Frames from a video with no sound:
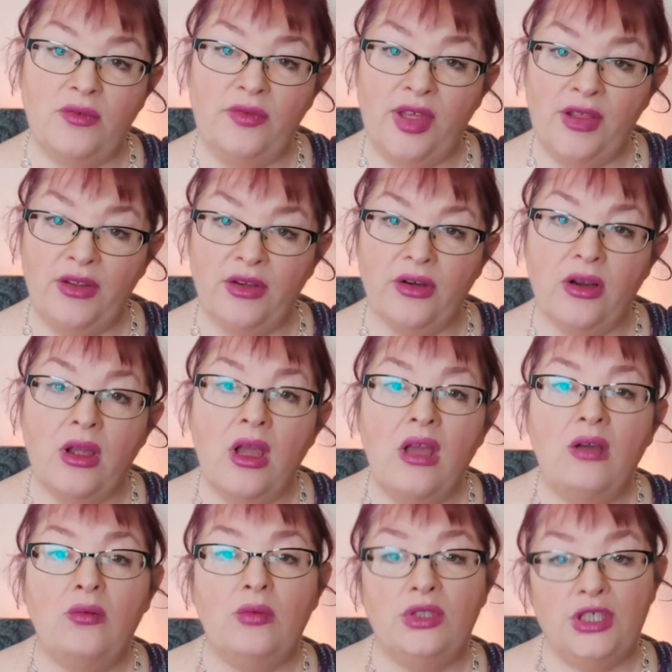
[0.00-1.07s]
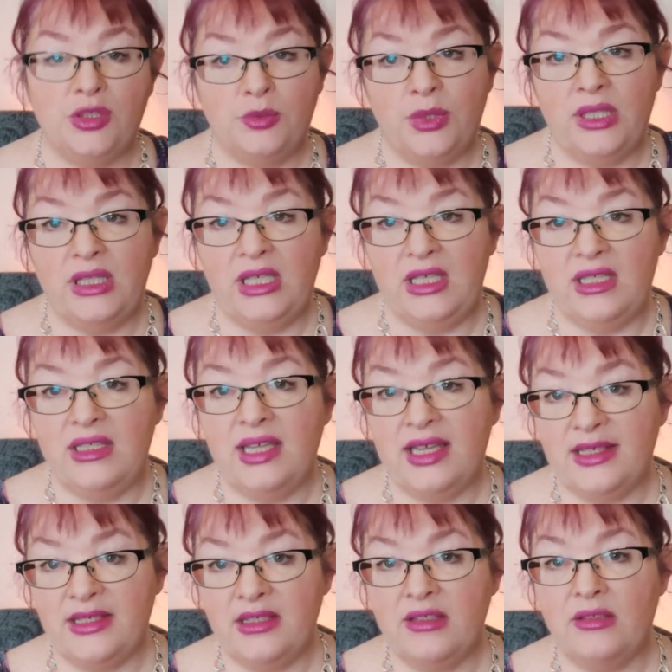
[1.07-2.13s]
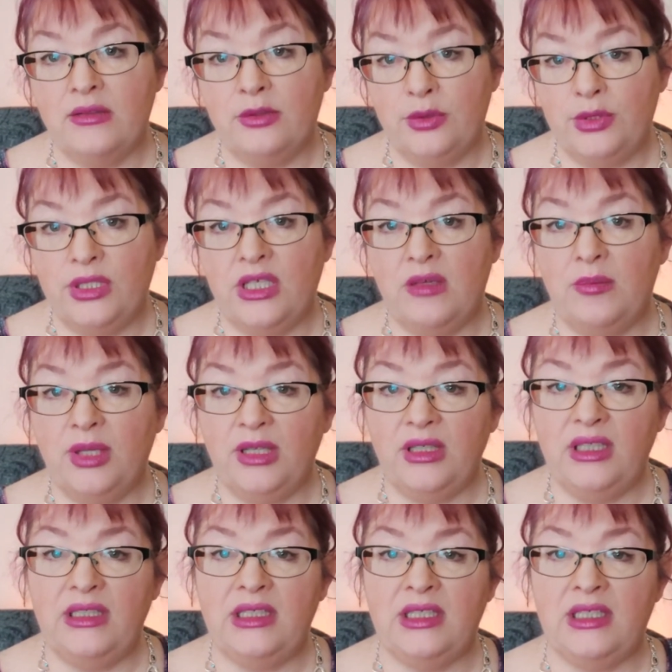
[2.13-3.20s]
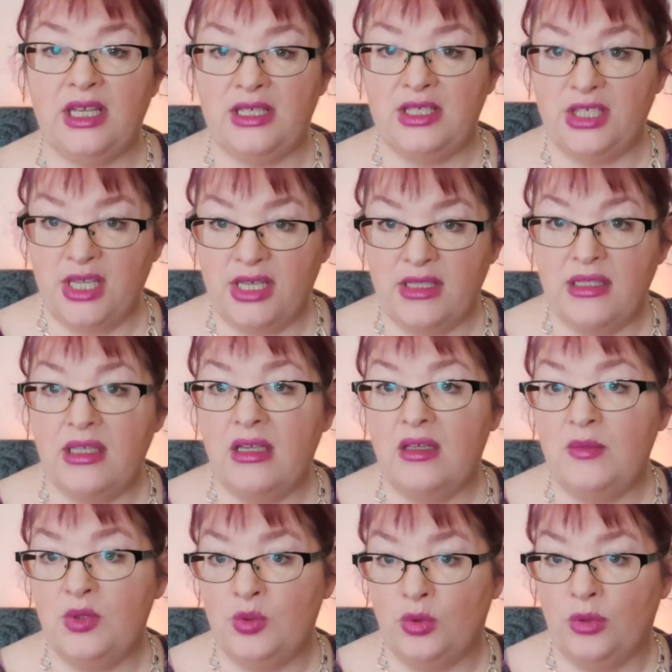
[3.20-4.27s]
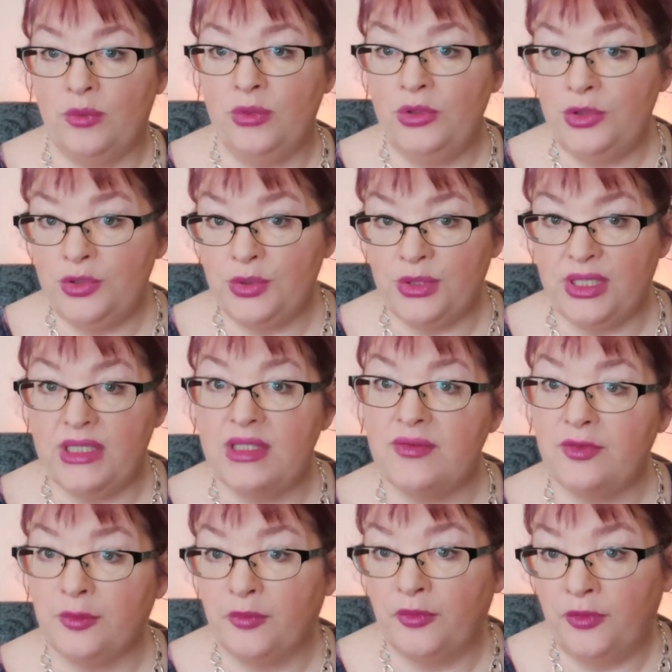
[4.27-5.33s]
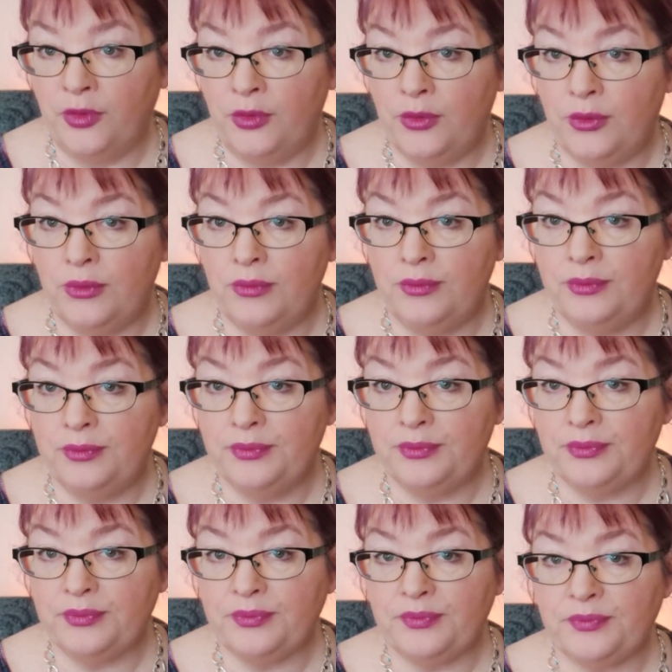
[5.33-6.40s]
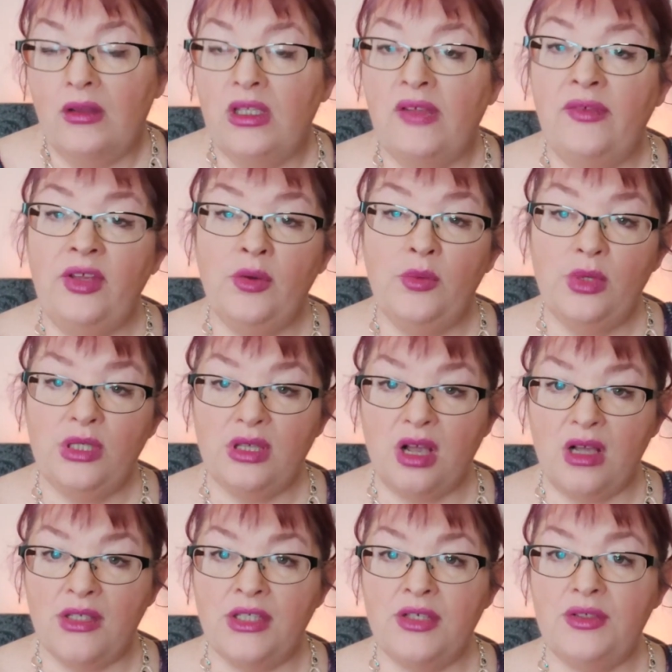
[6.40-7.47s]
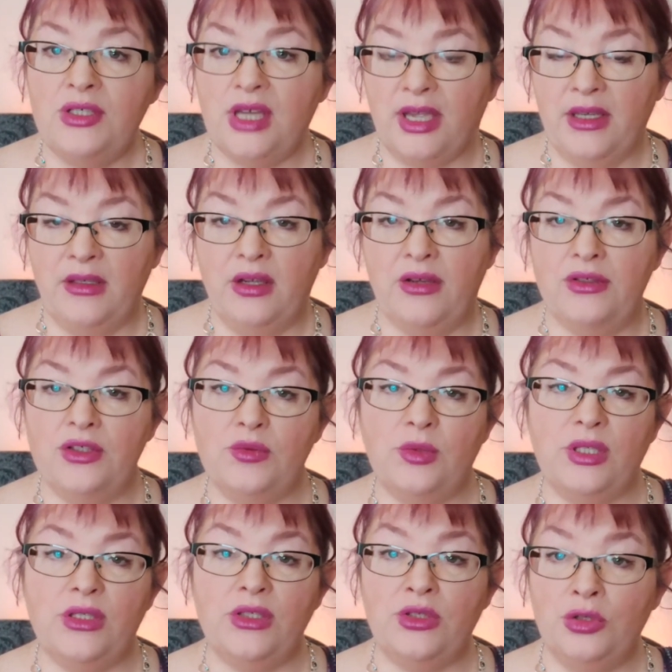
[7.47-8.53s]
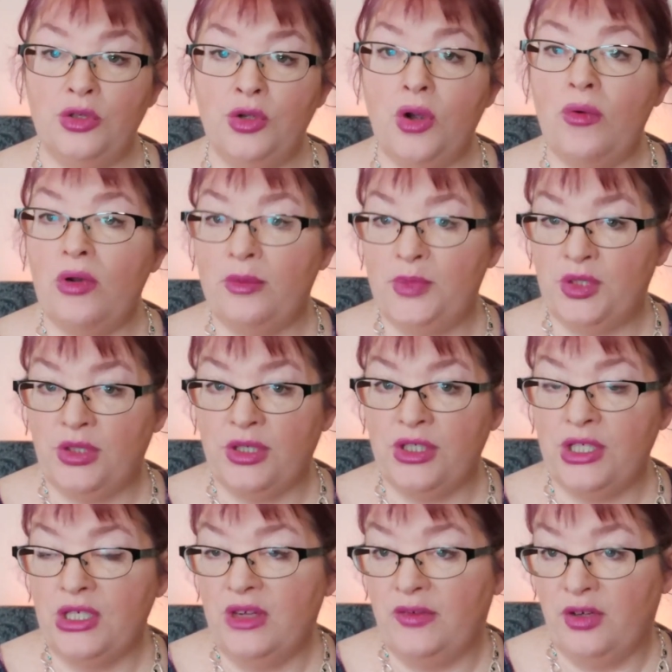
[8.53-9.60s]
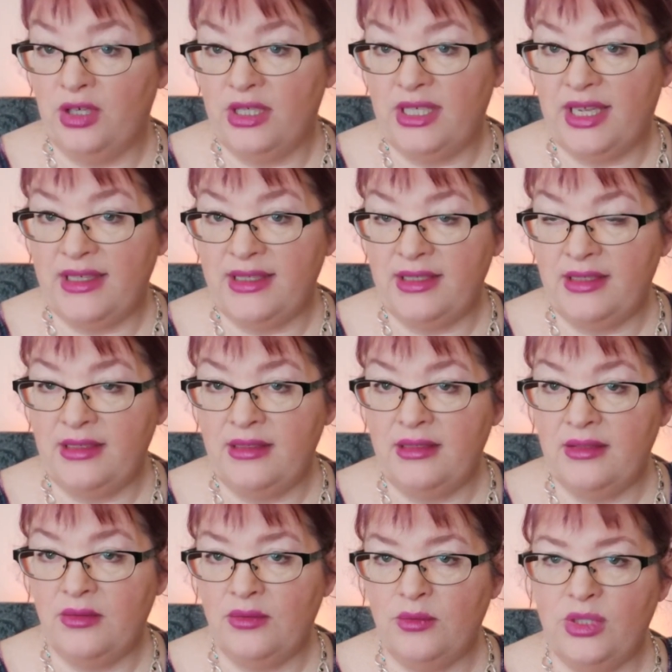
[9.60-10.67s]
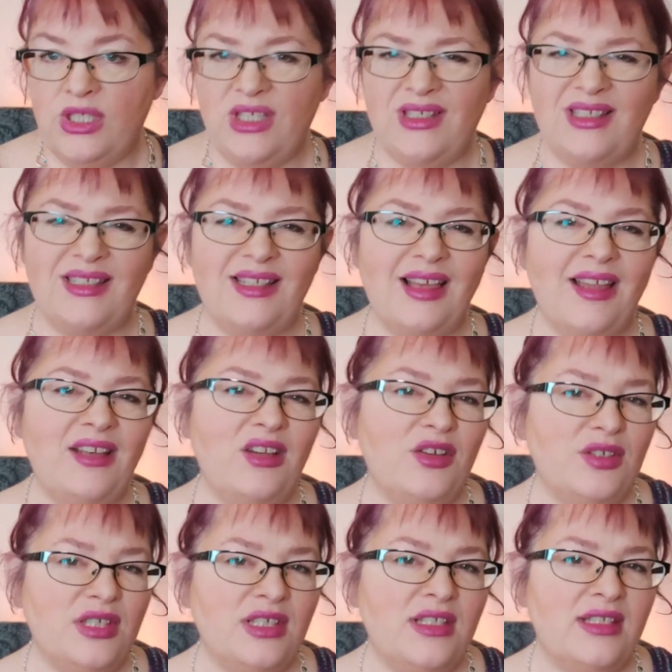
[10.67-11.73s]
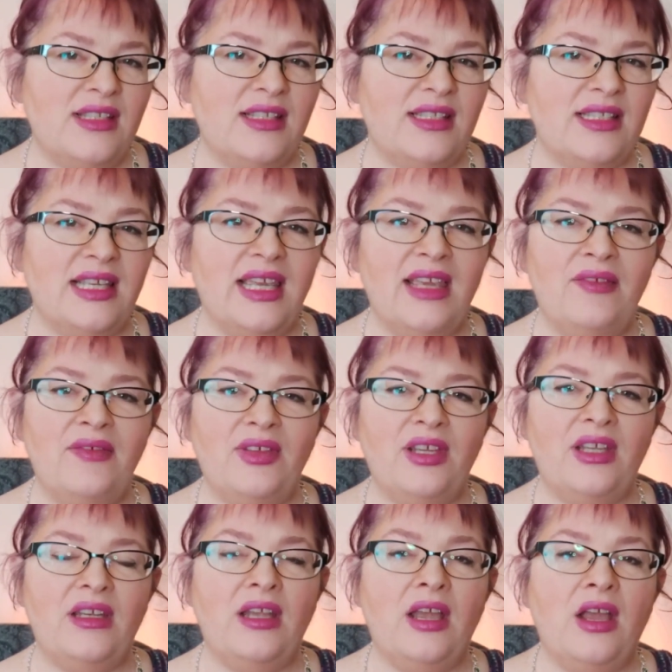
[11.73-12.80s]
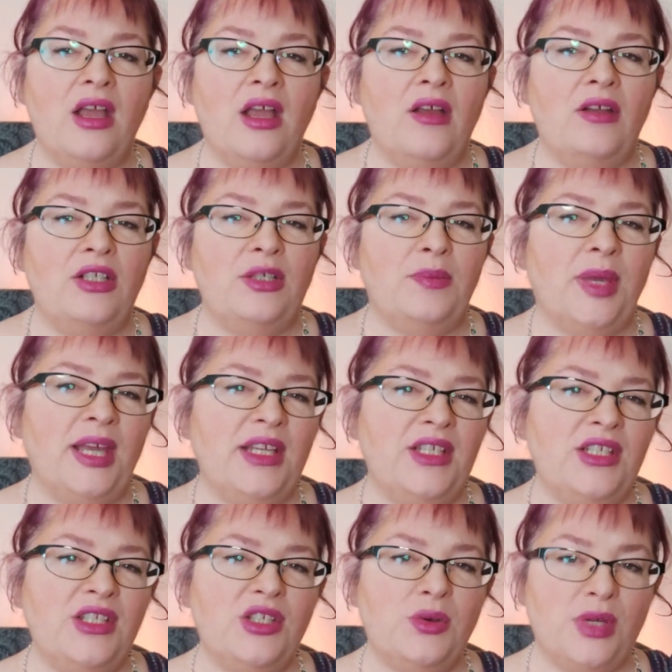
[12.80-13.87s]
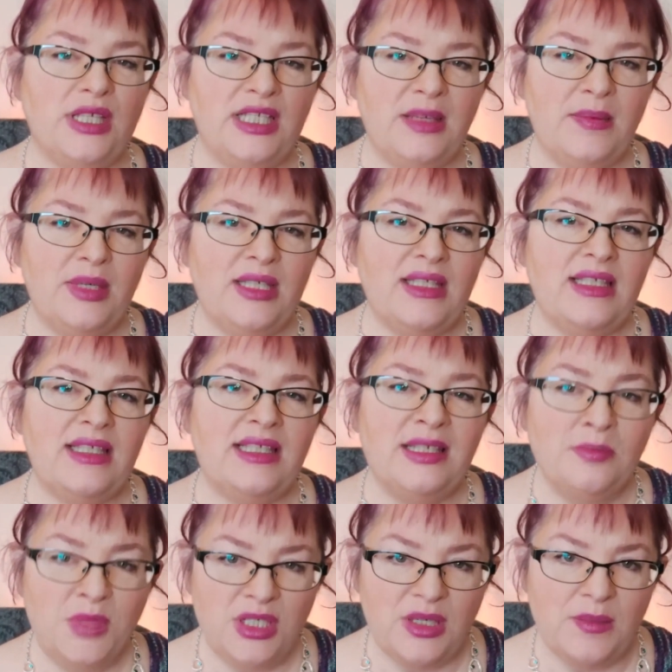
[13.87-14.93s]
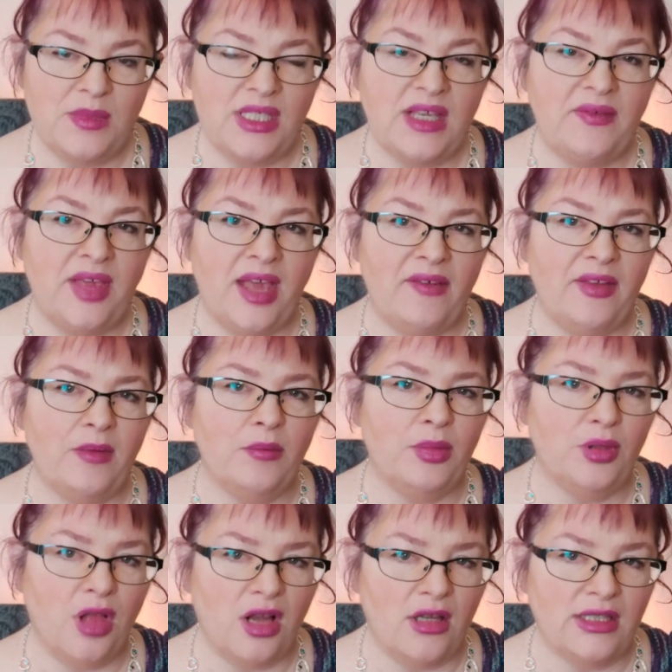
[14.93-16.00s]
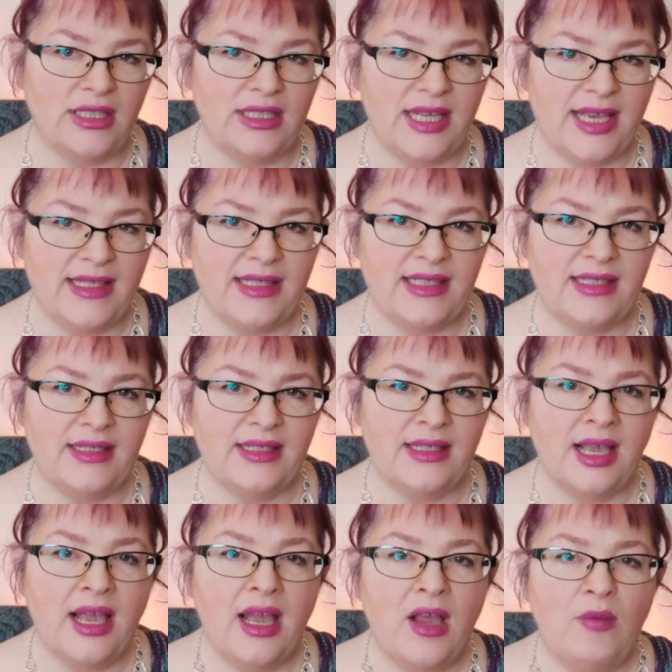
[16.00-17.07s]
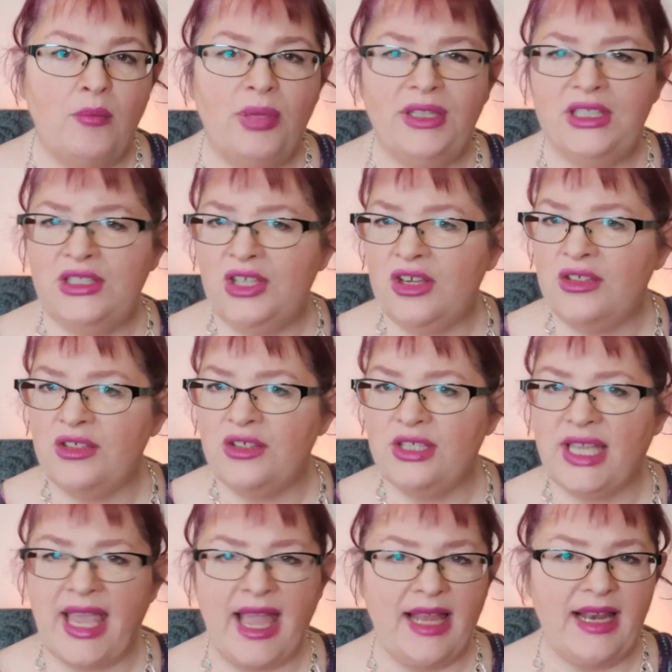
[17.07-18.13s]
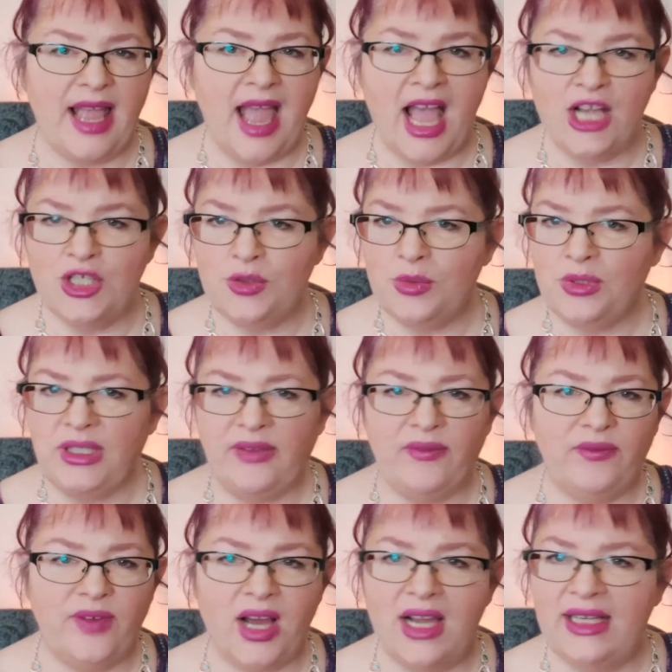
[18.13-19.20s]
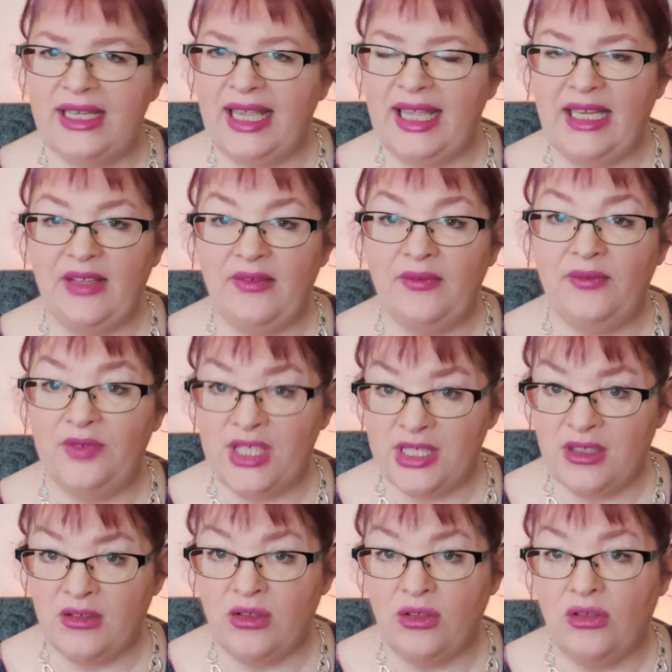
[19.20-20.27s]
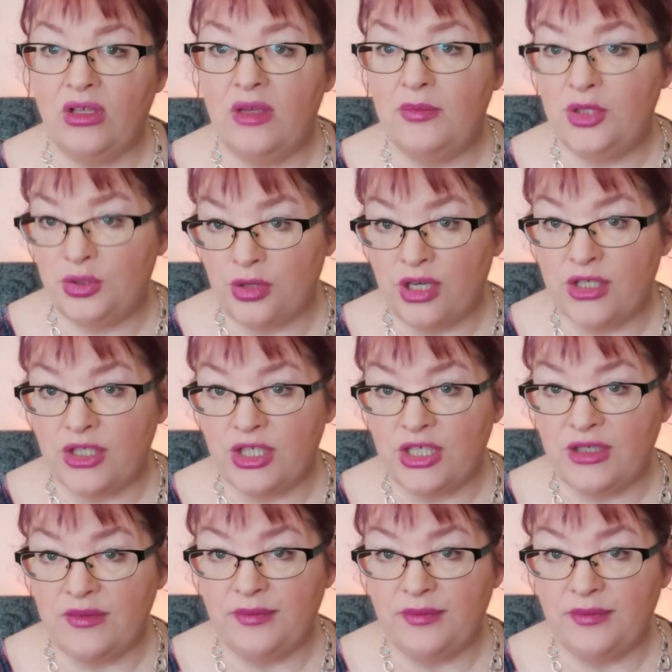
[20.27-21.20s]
failure, which is when the intestines lose the ability to digest and absorb nutrients from food. Olivia was also diagnosed with pseudo-obstruction of her intestines, which is a diagnosis that's given to patients who exhibit symptoms of having blocked intestines, but the doctors can't actually find any physical obstruction.